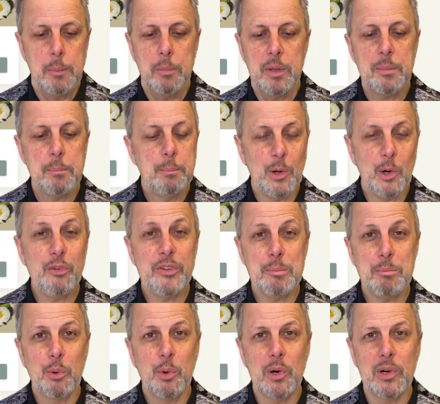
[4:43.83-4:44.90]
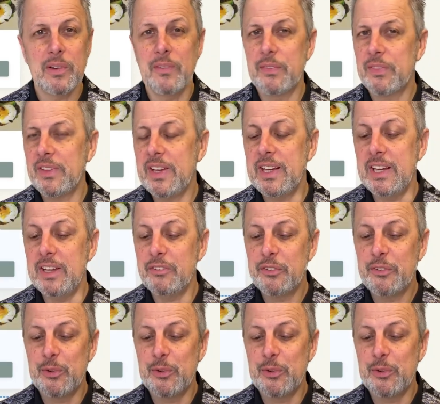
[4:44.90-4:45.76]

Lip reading: but the most important thing is